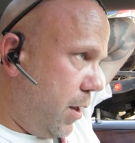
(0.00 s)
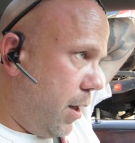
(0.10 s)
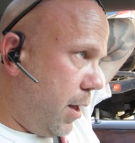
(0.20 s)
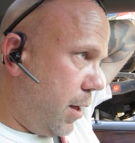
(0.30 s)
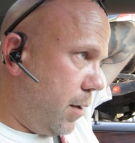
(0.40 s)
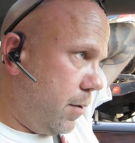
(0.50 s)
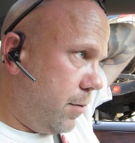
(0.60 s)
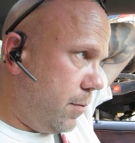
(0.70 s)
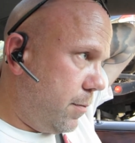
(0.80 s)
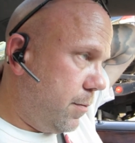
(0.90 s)

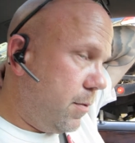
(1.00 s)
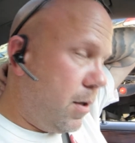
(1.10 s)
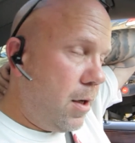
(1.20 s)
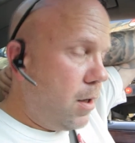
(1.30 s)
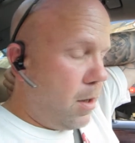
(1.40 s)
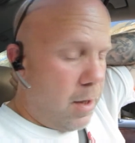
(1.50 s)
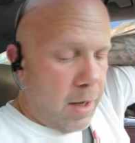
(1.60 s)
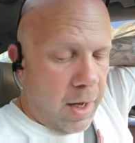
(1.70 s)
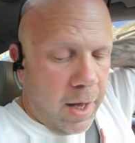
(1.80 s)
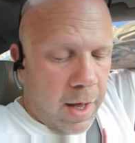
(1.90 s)

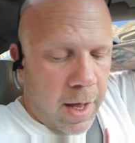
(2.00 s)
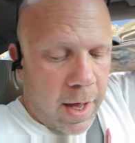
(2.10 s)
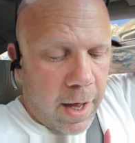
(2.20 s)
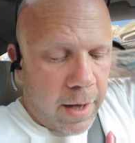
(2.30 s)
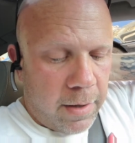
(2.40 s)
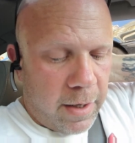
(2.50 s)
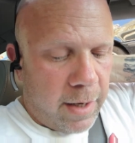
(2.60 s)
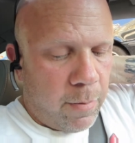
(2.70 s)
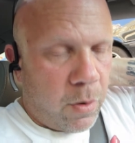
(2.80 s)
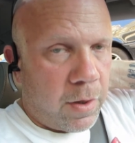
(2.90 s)
Yeah. Yeah, I
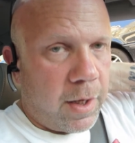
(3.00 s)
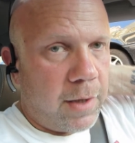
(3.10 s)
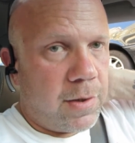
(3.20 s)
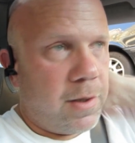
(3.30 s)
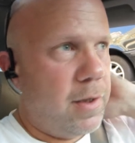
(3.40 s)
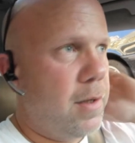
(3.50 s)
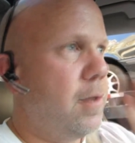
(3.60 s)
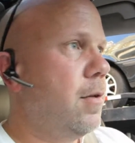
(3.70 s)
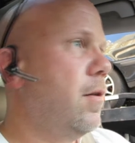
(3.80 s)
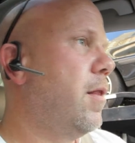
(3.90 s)
got more things to
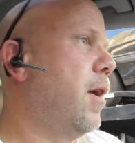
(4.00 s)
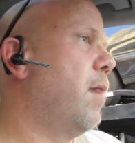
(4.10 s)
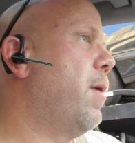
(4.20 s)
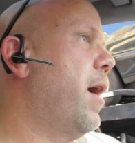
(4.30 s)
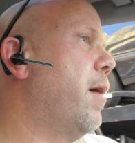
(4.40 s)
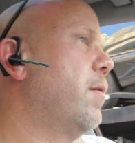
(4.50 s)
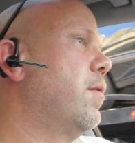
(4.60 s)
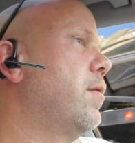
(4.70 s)
think about.